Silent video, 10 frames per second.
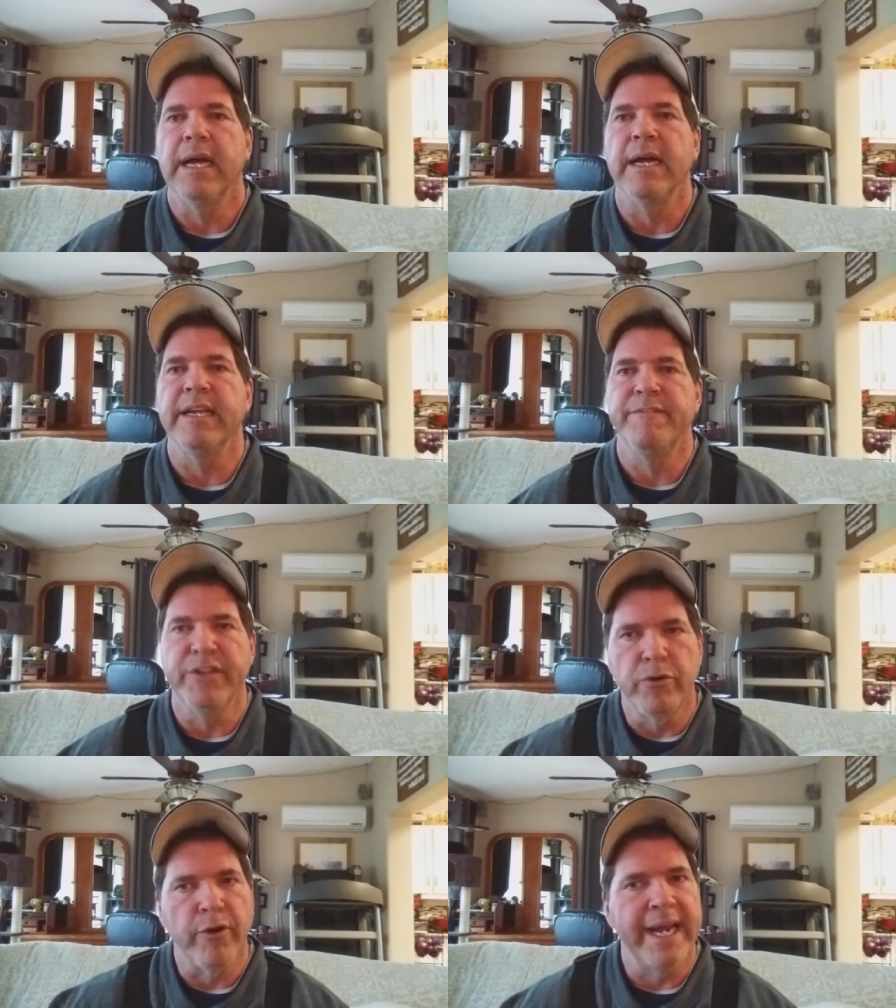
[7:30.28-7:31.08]
If
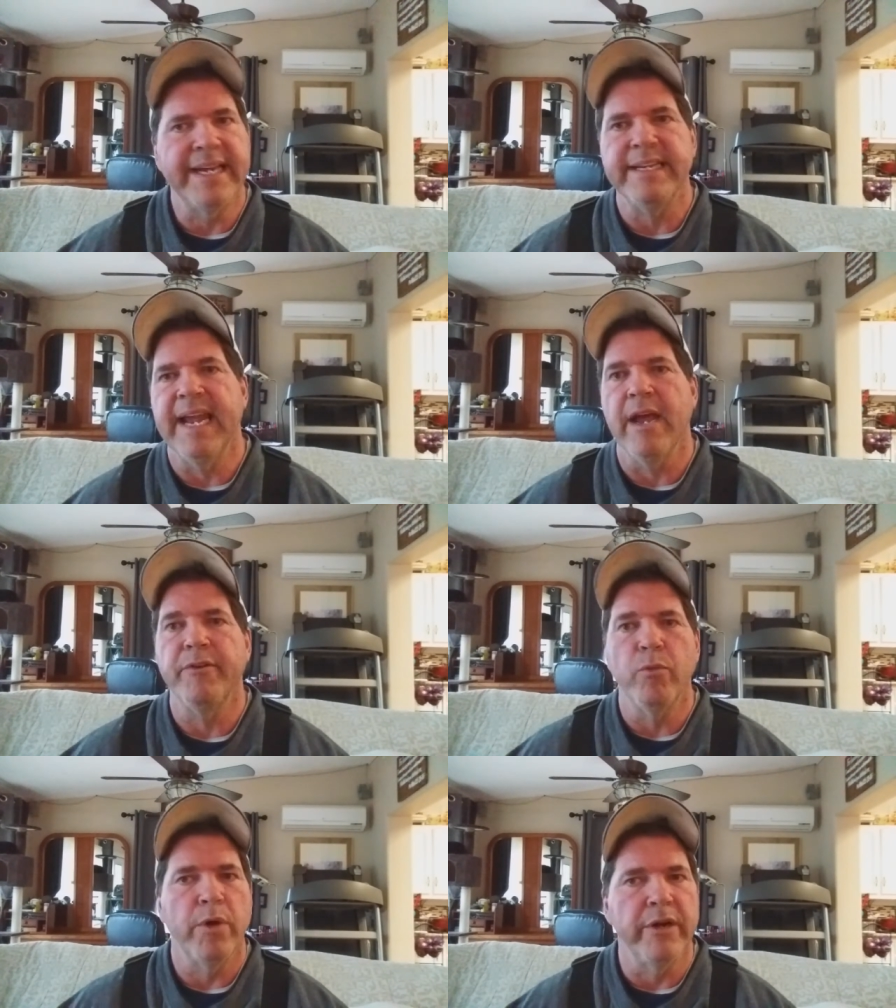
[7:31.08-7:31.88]
you crank it down
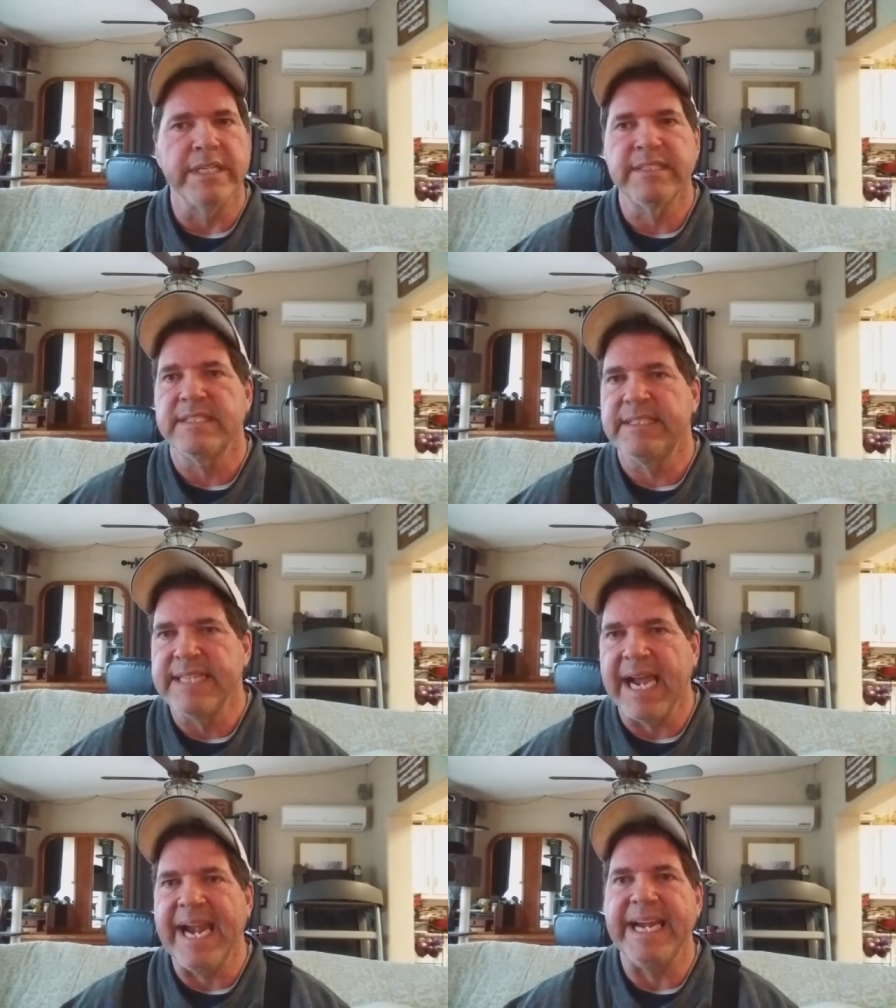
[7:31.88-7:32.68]
to where it's
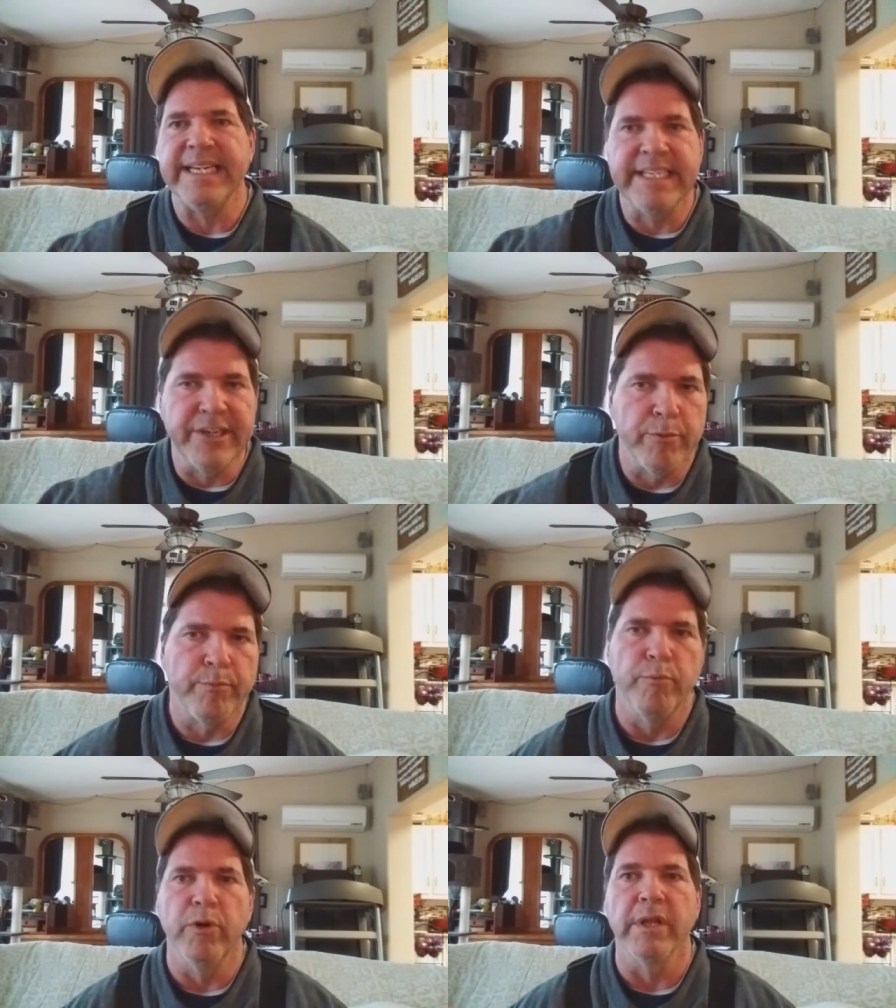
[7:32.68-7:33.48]
tight and you're
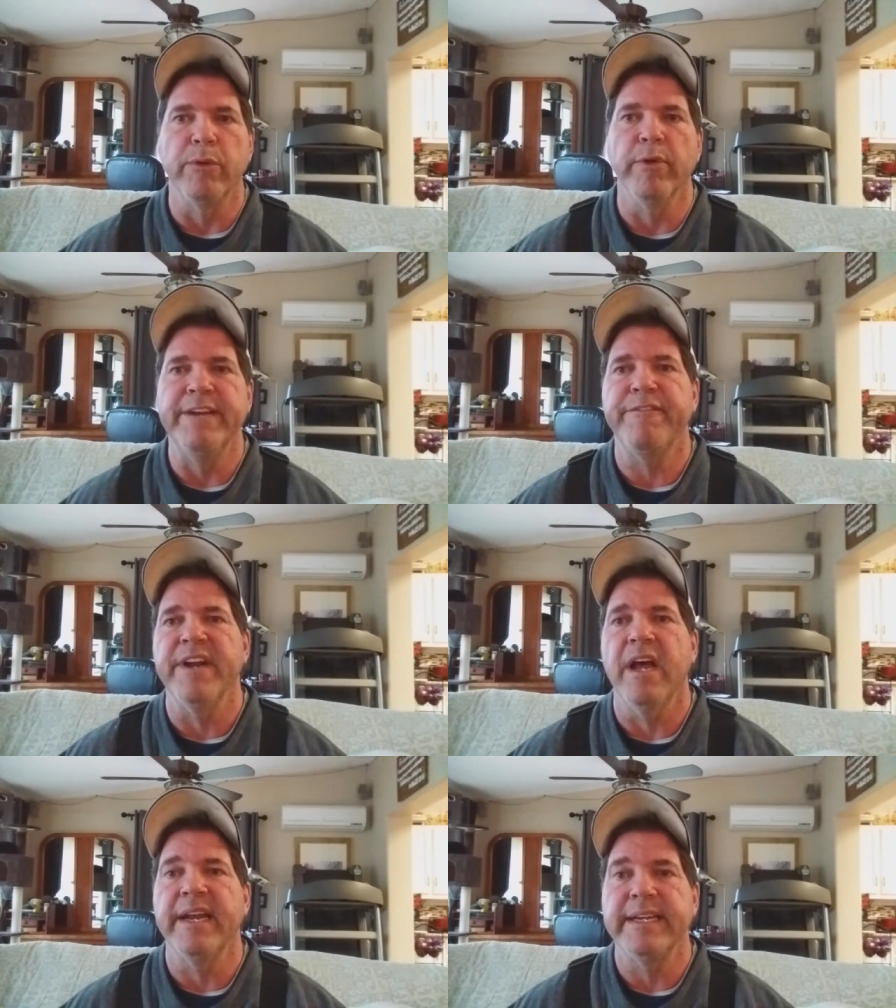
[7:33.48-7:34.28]
really reefing
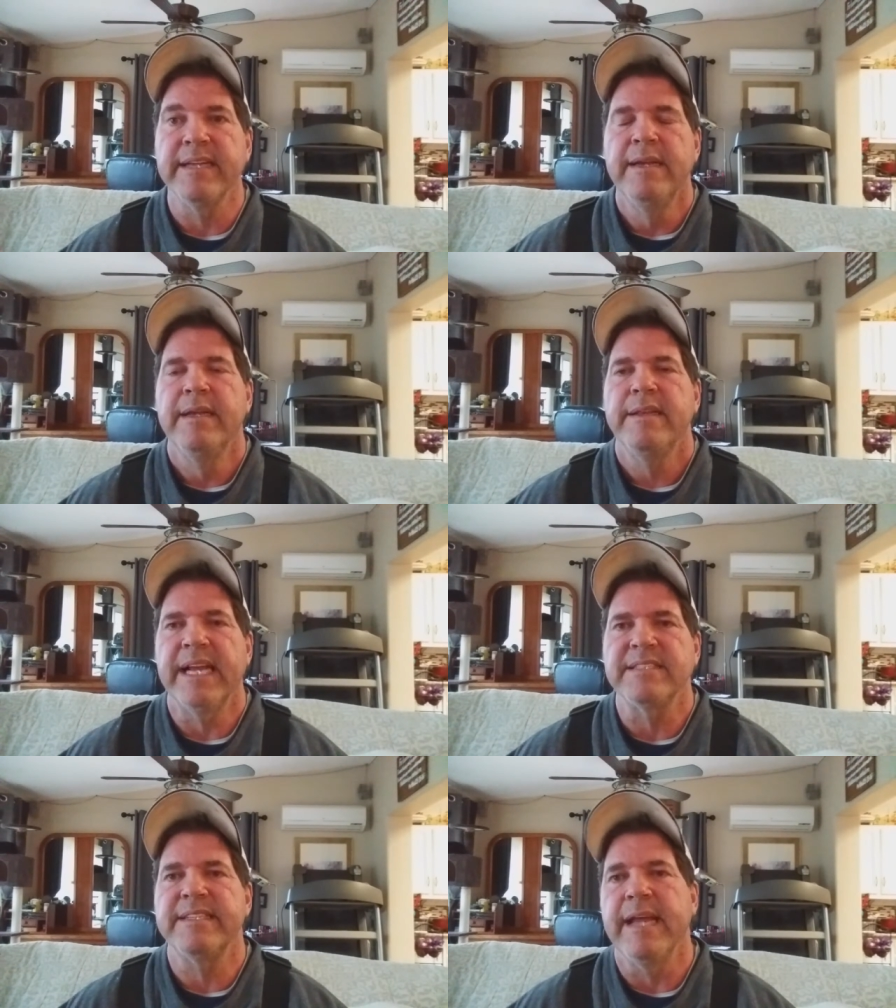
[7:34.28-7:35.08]
on it,
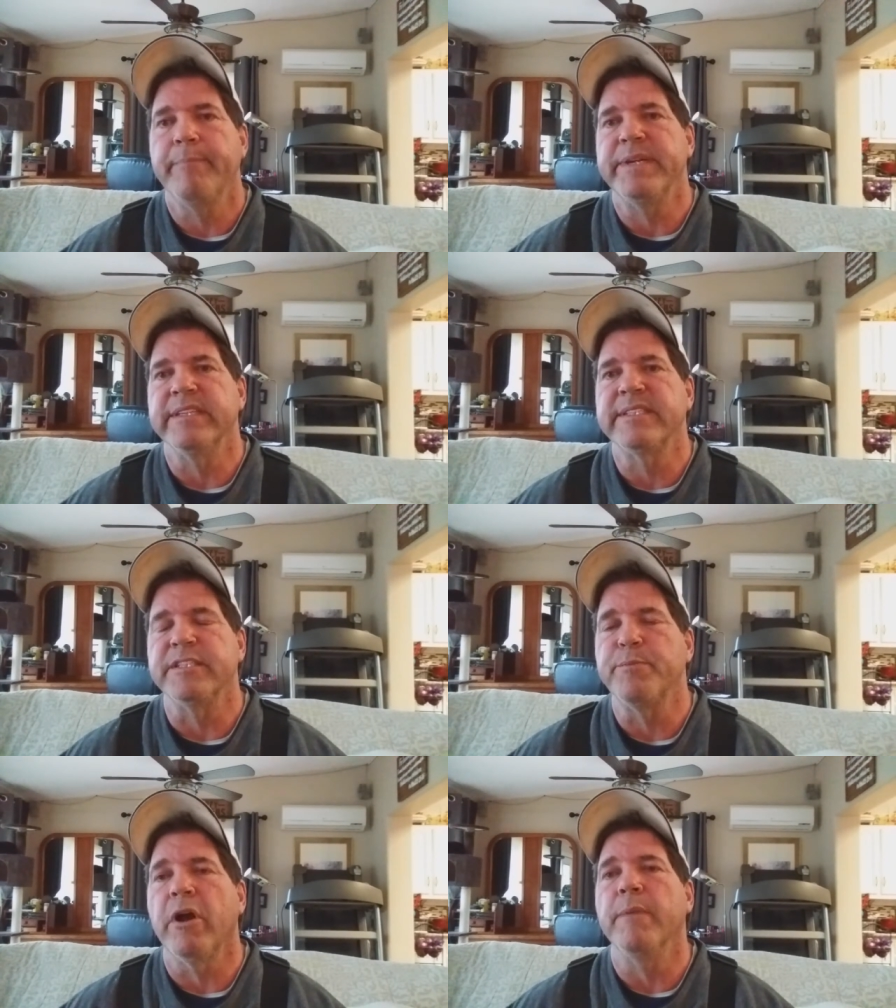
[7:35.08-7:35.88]
that snap disc is
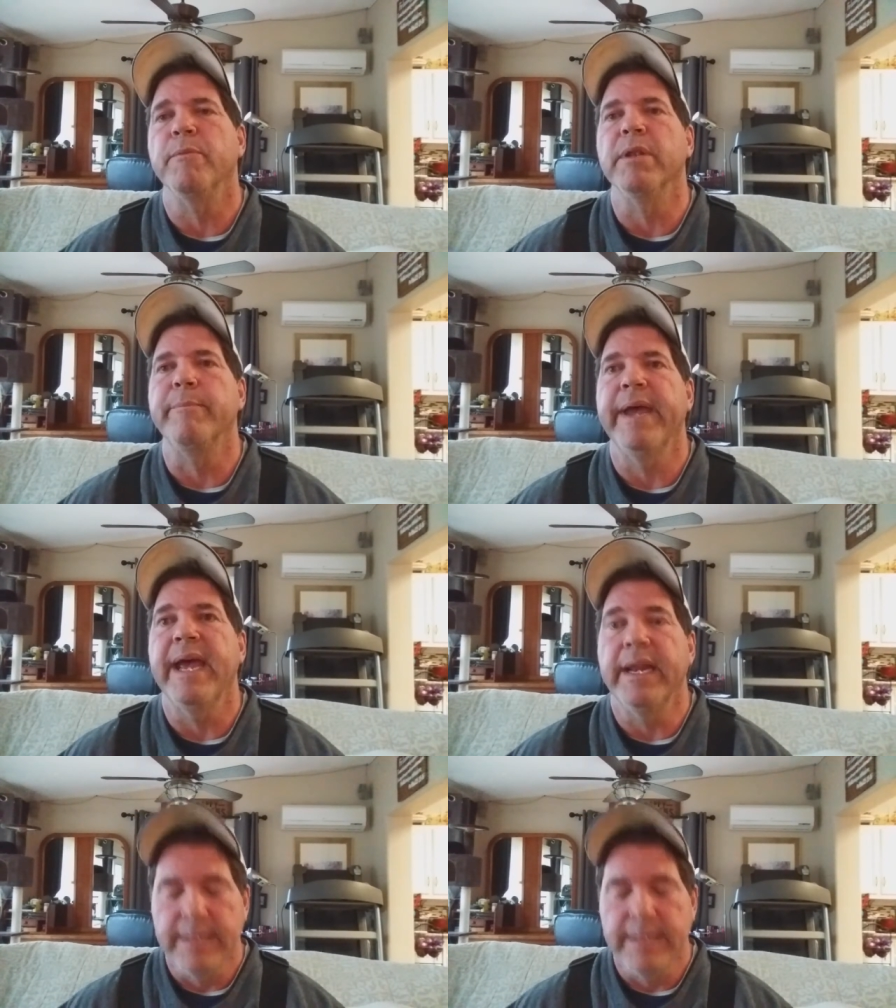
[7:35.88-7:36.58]
probably bad.